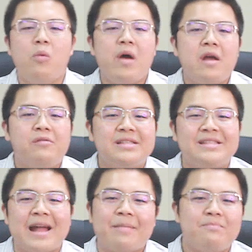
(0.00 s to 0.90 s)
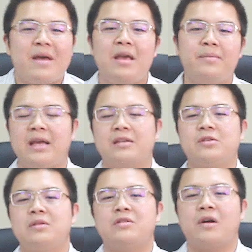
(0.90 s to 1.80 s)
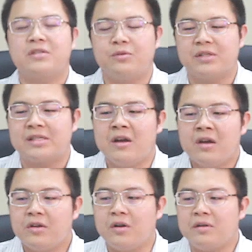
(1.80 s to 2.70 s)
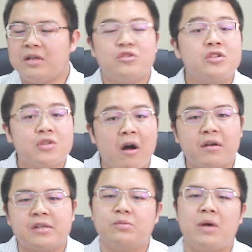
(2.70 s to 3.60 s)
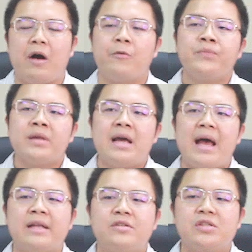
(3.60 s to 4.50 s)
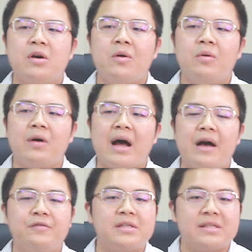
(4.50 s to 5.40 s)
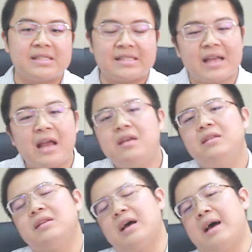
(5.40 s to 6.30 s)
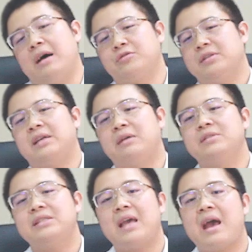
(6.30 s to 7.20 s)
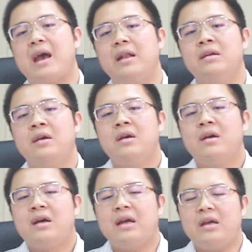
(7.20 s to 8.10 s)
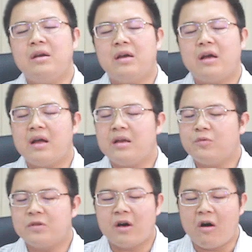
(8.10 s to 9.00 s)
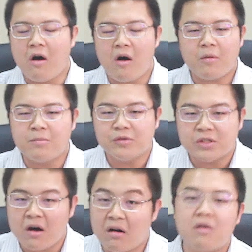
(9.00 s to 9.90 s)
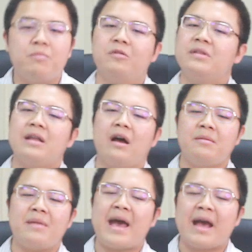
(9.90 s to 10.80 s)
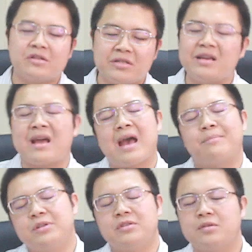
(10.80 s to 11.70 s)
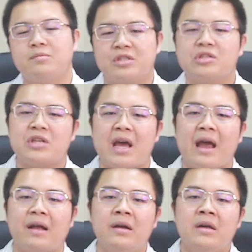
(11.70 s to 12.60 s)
where is that baby? So the doctor was, in shock as well. And so after the second ultrasound scan, the most horrible nightmare actually happened to Miss Chang.